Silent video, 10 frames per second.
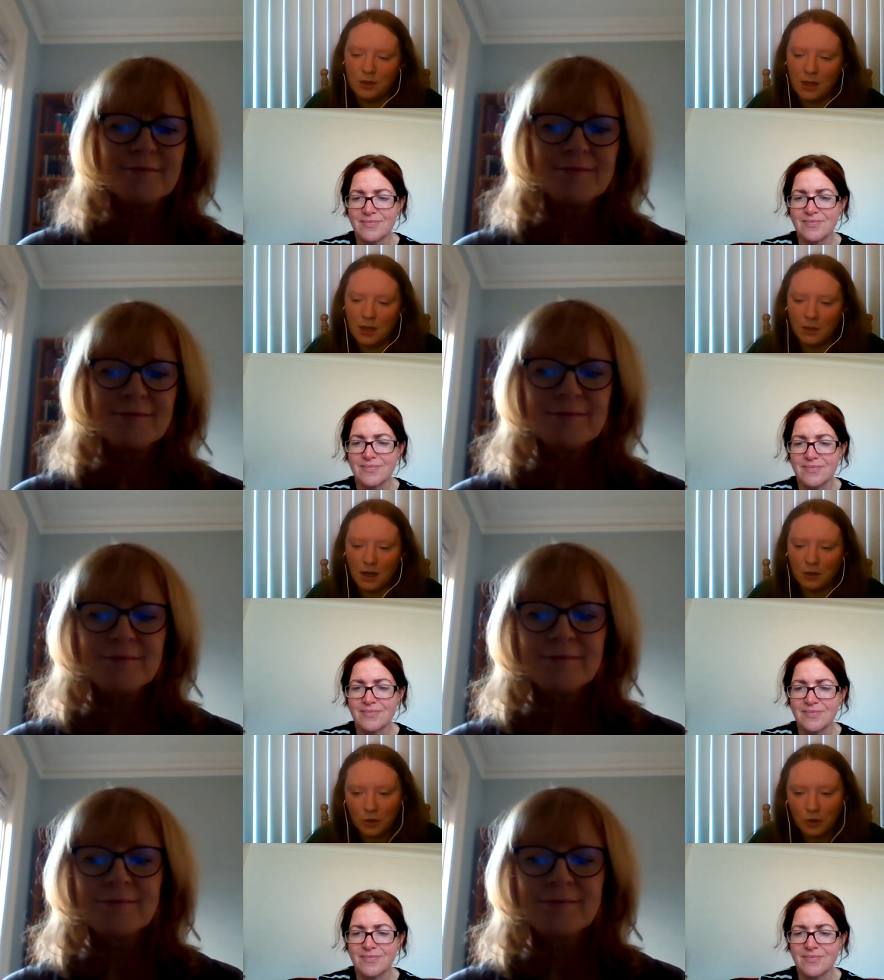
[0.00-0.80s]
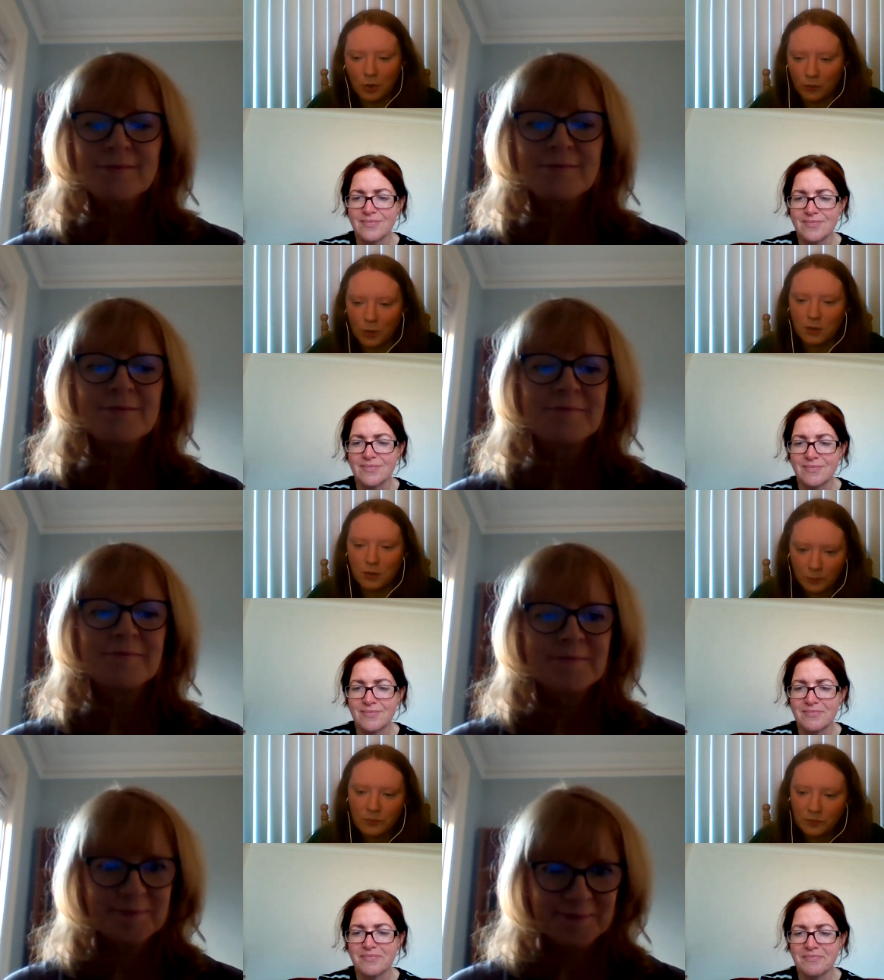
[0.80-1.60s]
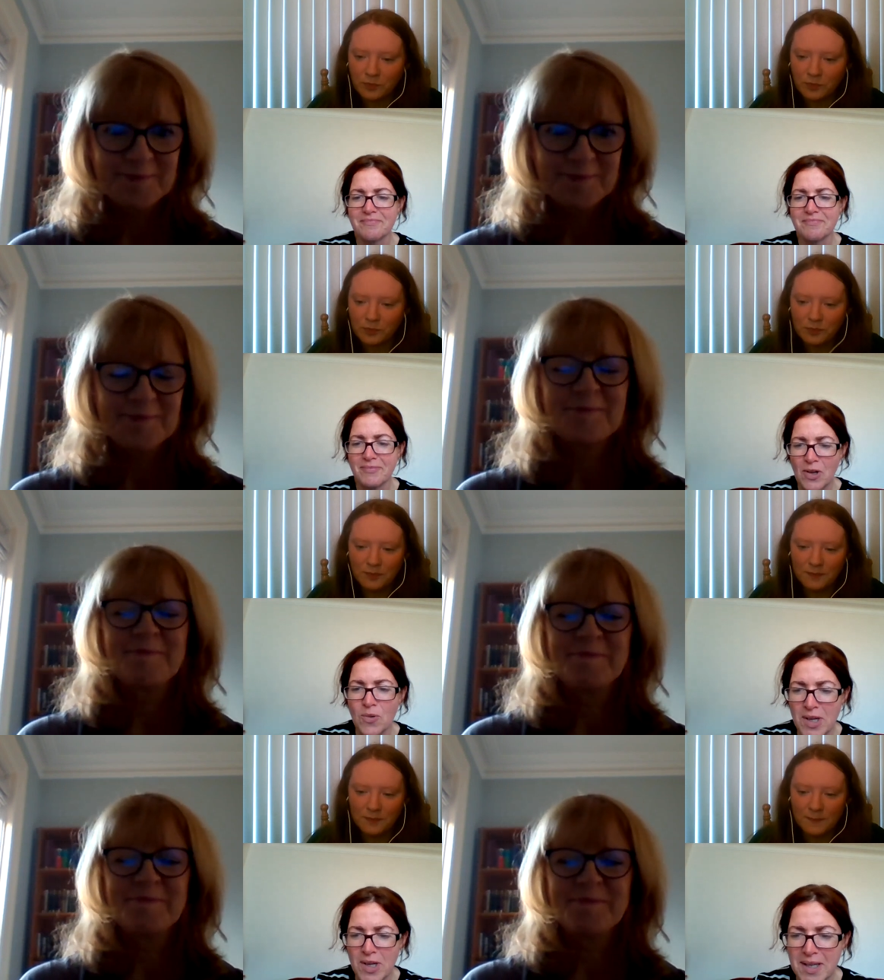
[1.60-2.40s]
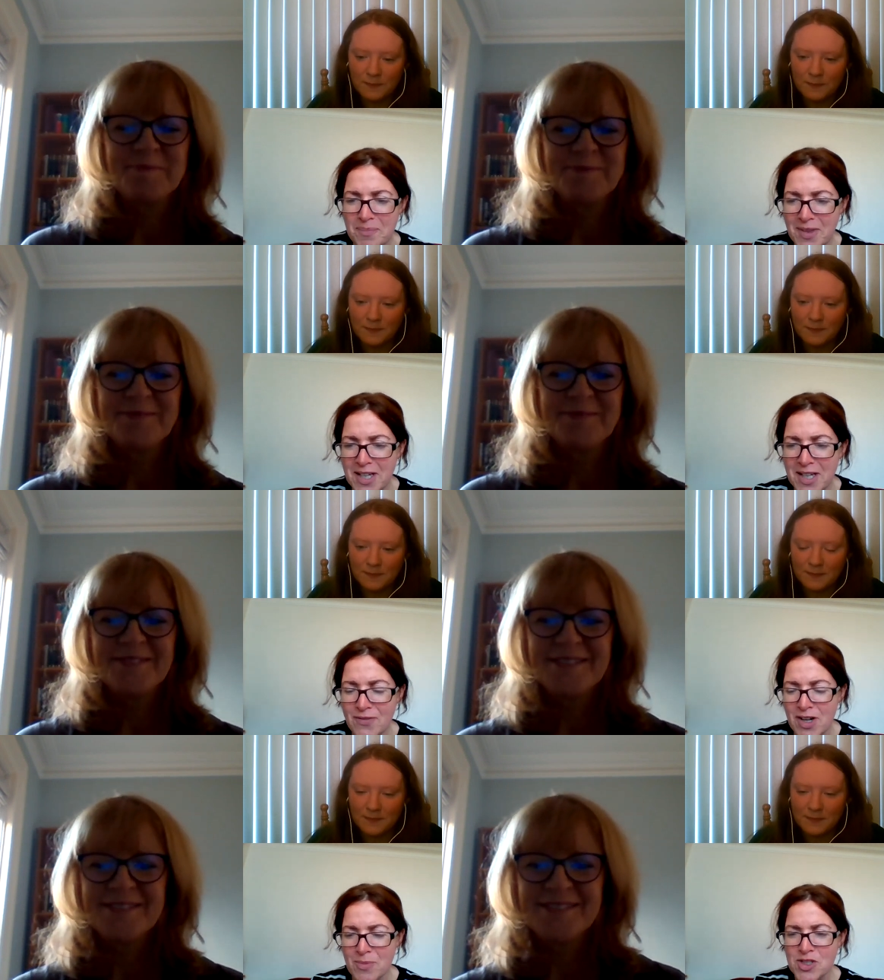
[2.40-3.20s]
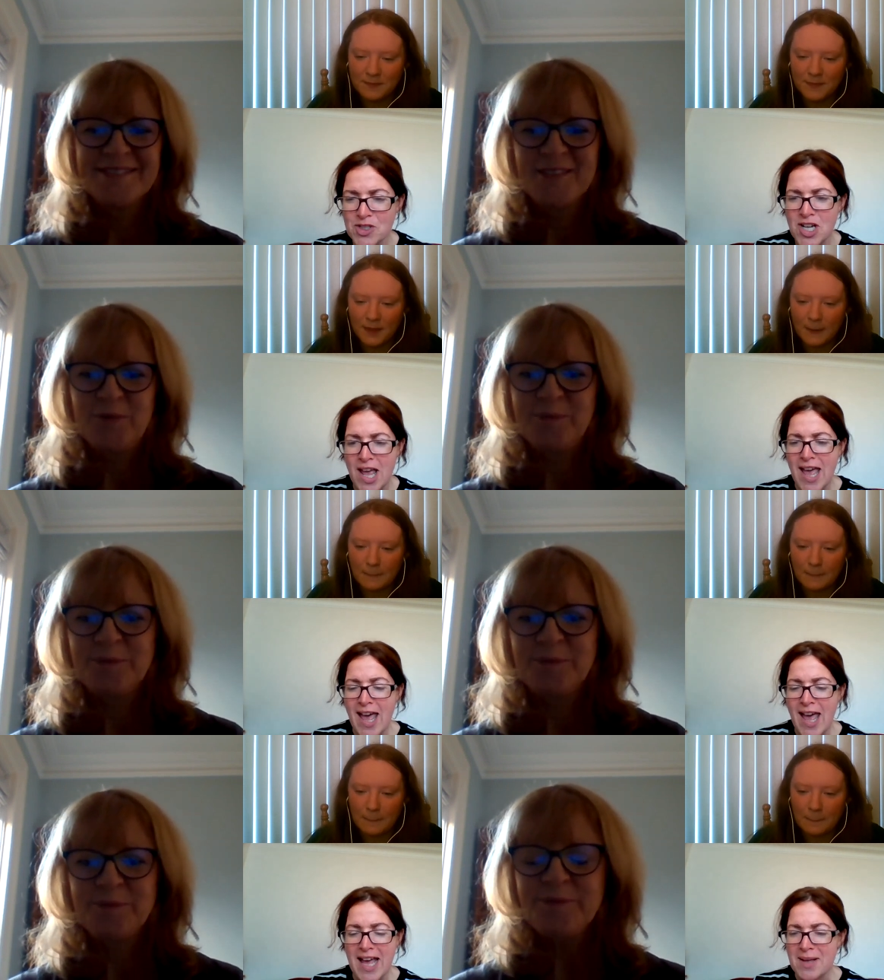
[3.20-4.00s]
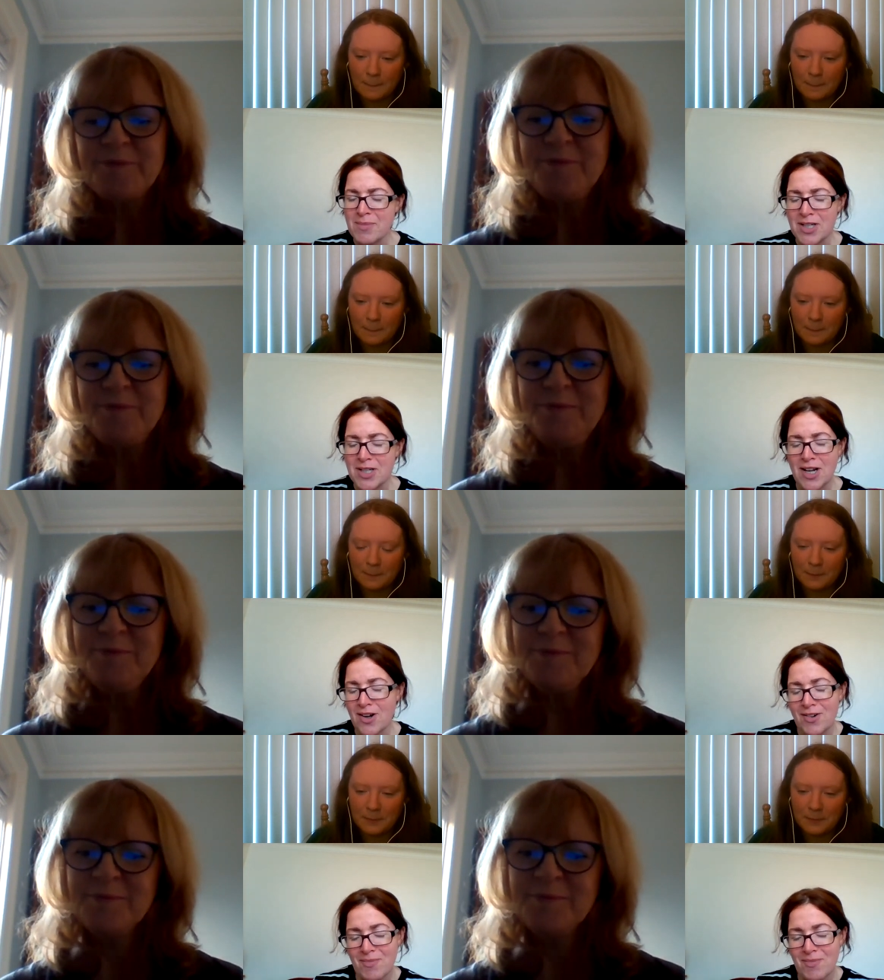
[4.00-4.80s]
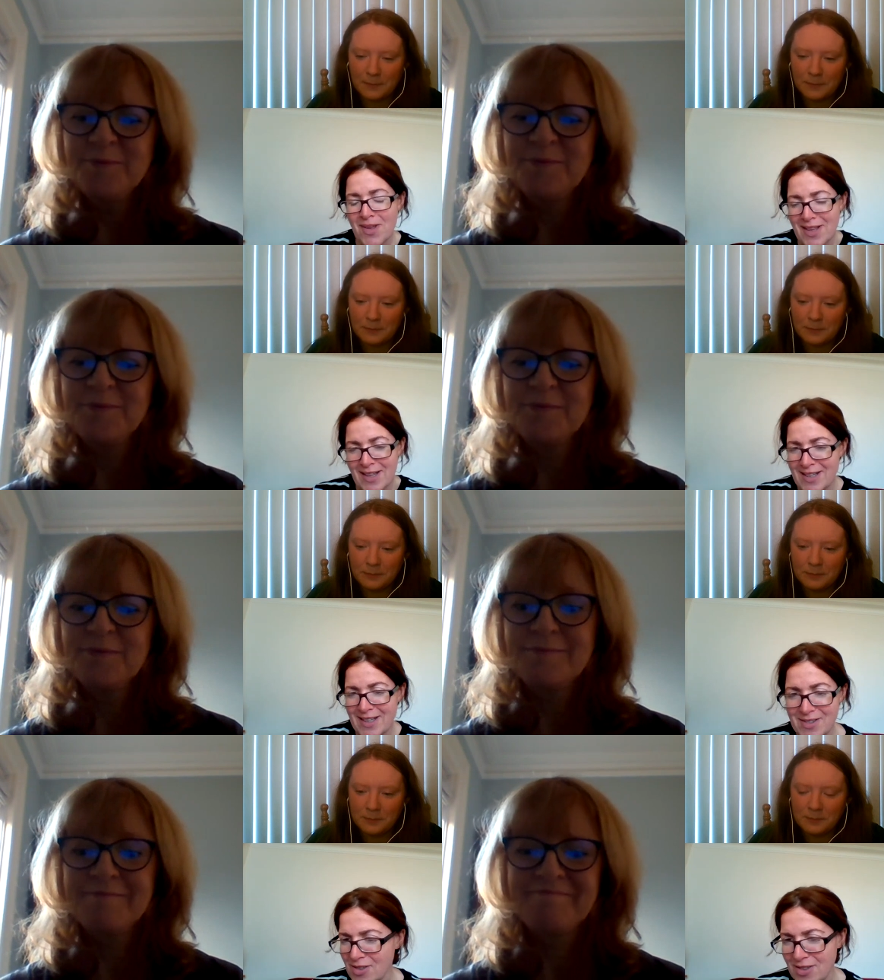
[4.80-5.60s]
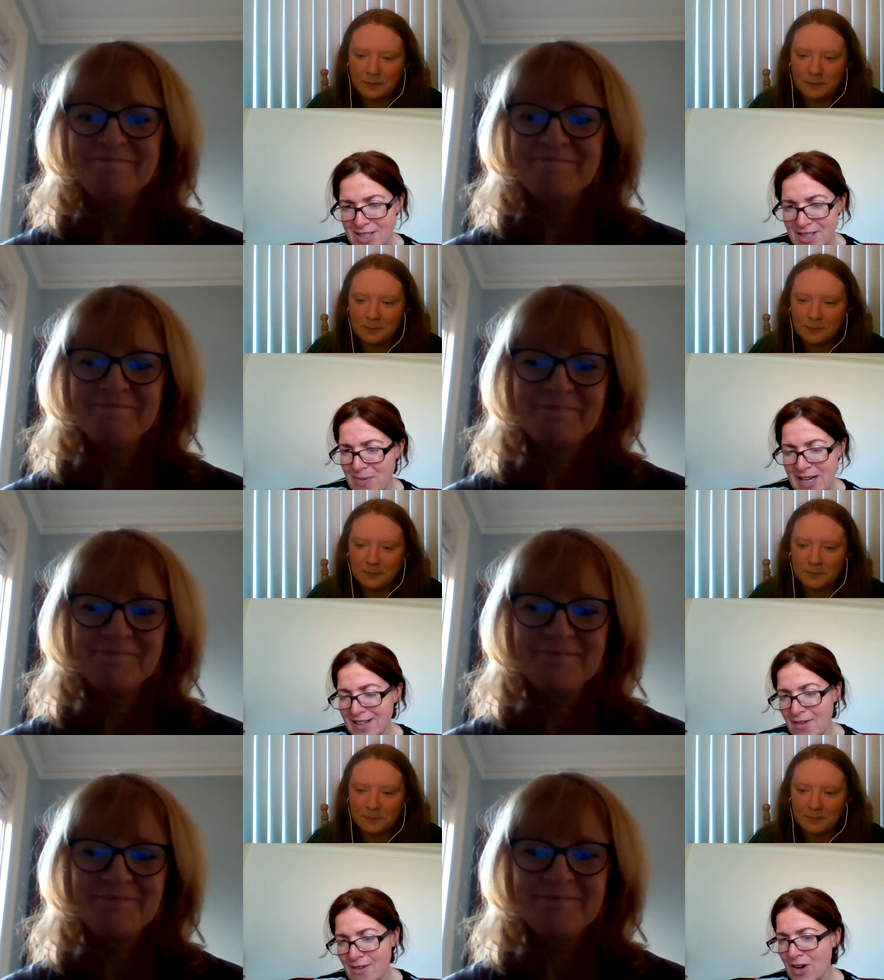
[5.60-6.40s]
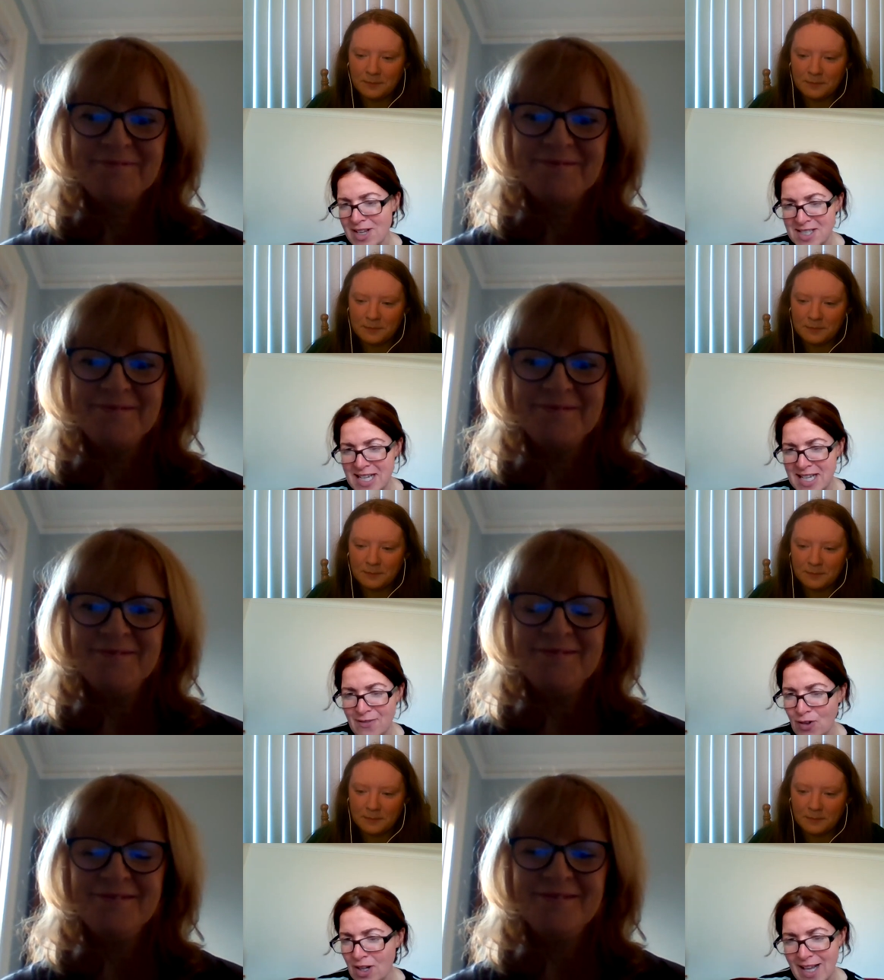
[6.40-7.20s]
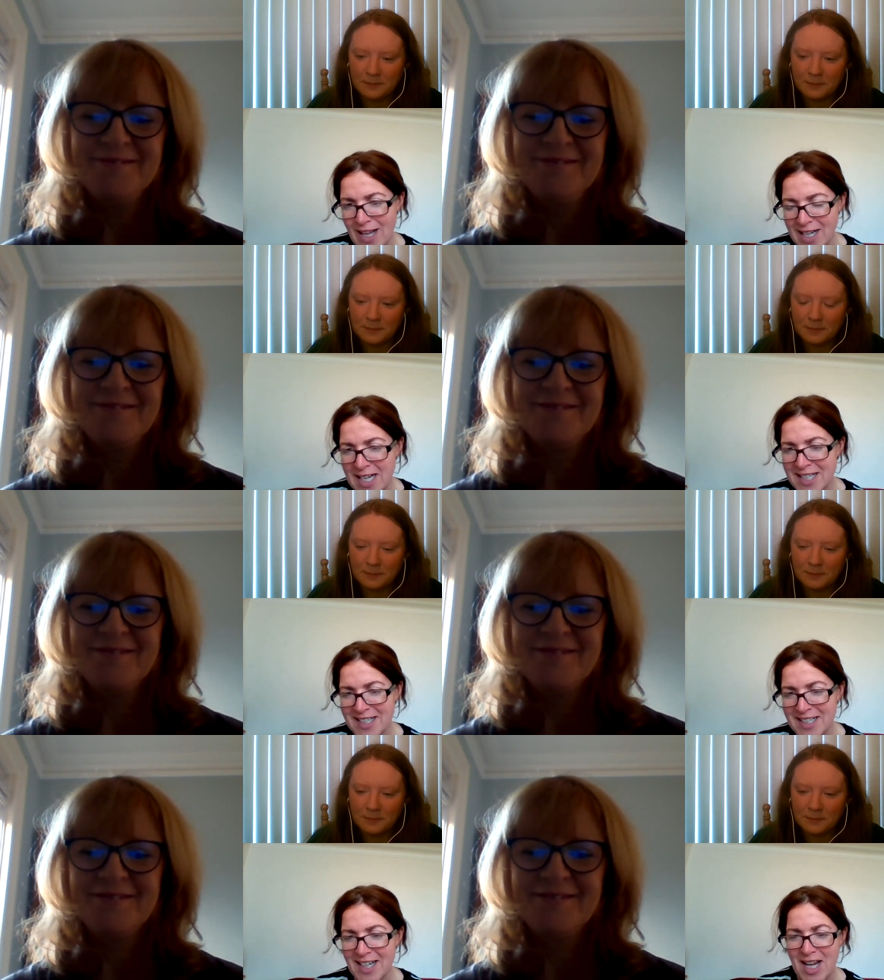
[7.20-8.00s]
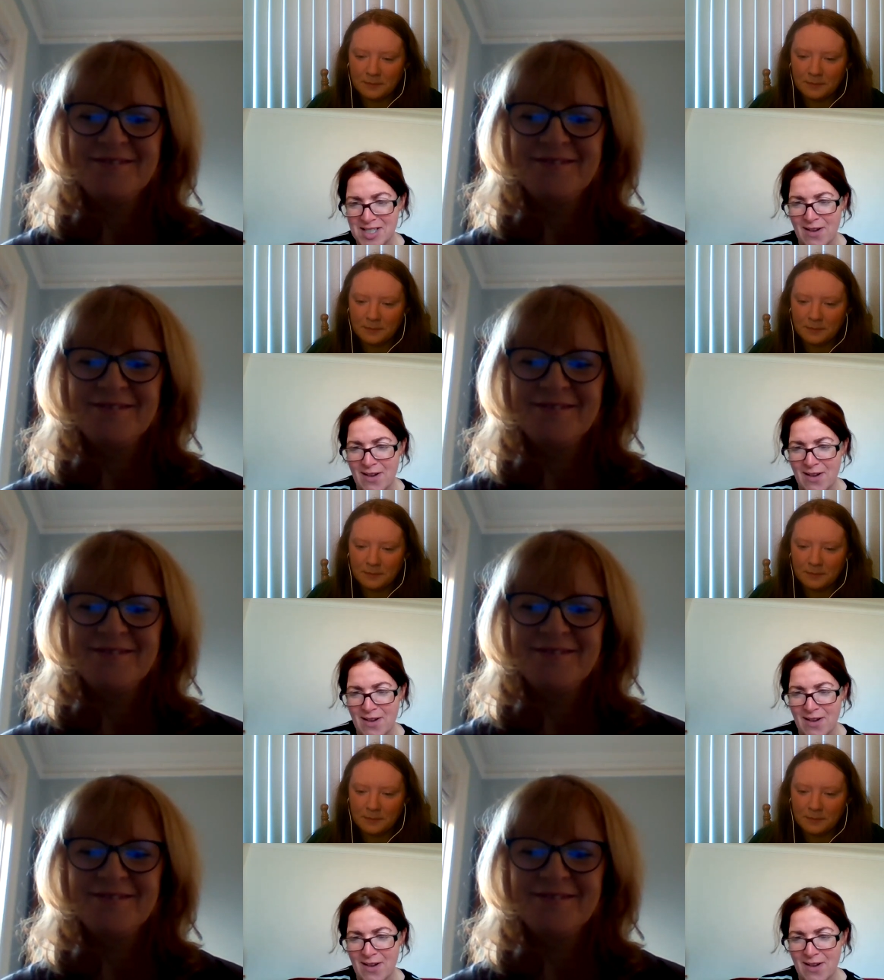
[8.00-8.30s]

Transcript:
Speaker 1: that I would keep an eye on going forward.
Speaker 2: Okay, thank you very much. Claire, it's been very insightful and analytical